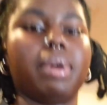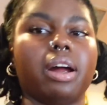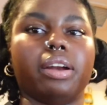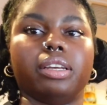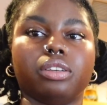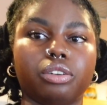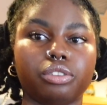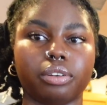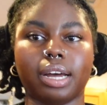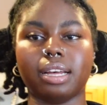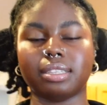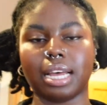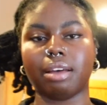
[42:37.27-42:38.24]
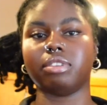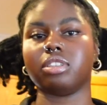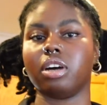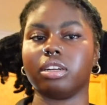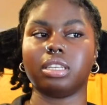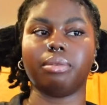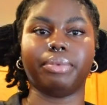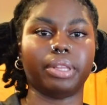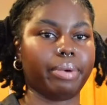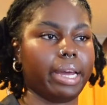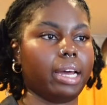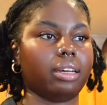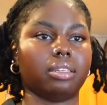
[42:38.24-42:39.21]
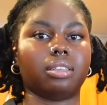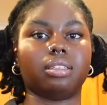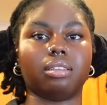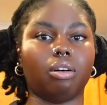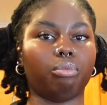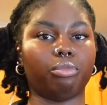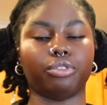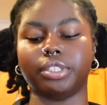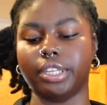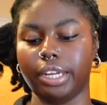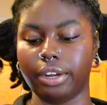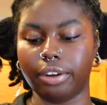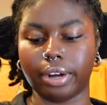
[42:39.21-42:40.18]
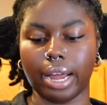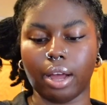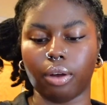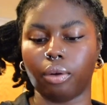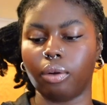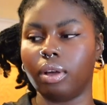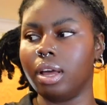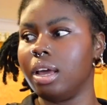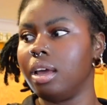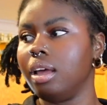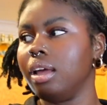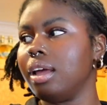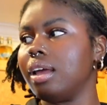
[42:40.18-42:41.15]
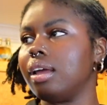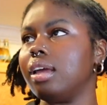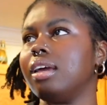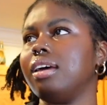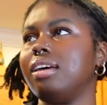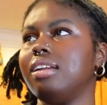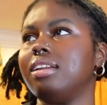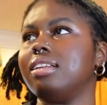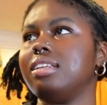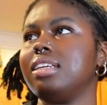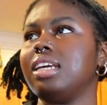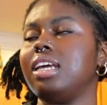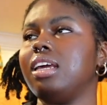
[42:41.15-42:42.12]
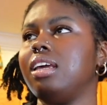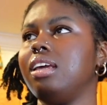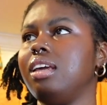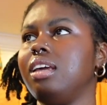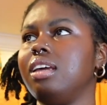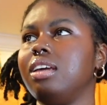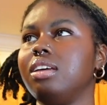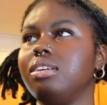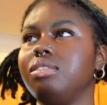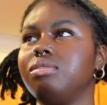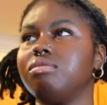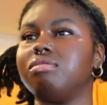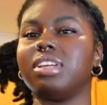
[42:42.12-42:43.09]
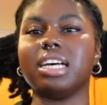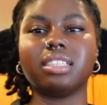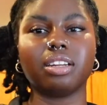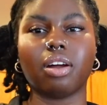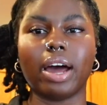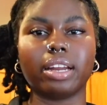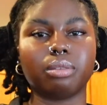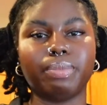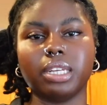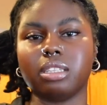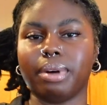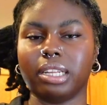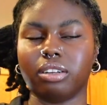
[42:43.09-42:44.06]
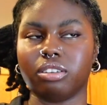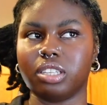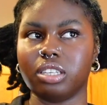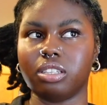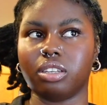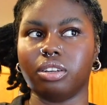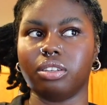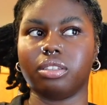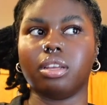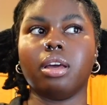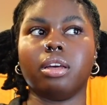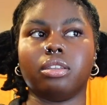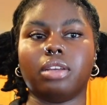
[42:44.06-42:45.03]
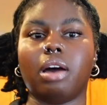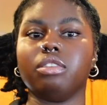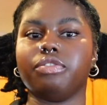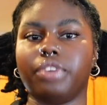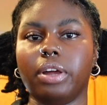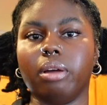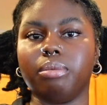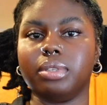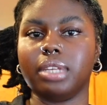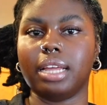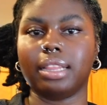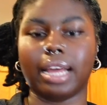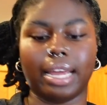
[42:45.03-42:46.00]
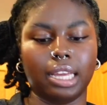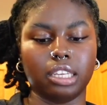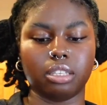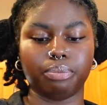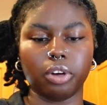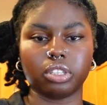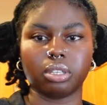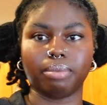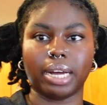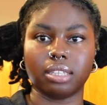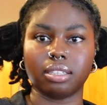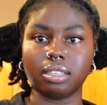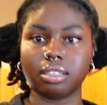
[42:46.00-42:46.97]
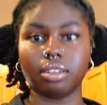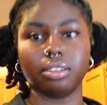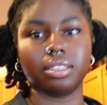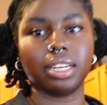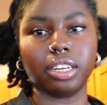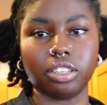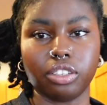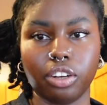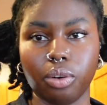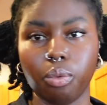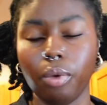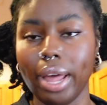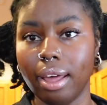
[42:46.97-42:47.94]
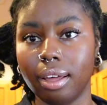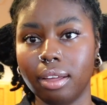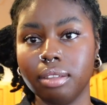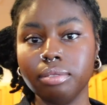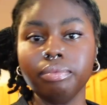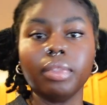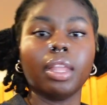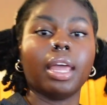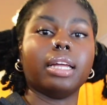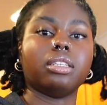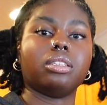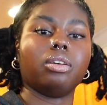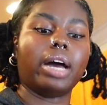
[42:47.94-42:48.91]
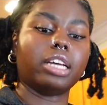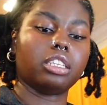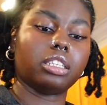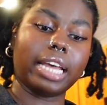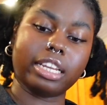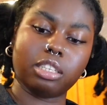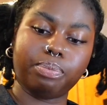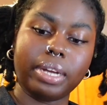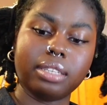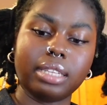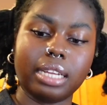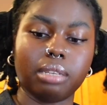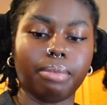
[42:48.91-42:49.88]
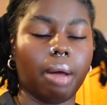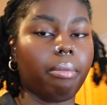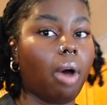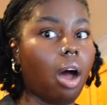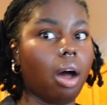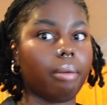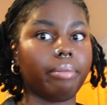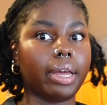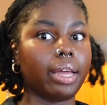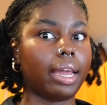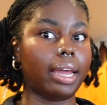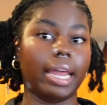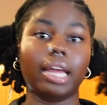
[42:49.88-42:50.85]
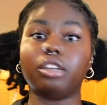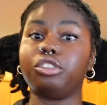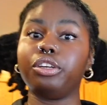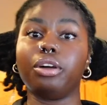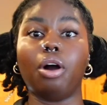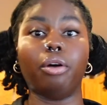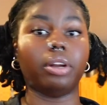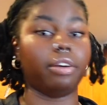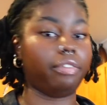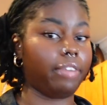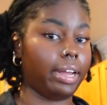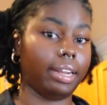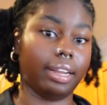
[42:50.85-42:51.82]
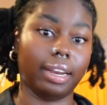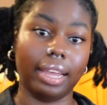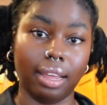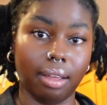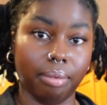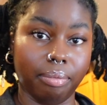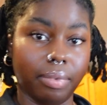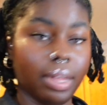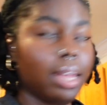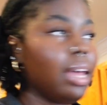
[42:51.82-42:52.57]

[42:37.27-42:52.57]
I already told you guys, I haven't talked to him in the past almost a year now. And he doesn't know how to speak to my little sisters. So I was very upset that he spoke to my sisters in a certain way. And so I expressed that to my mom, and here she go defending him.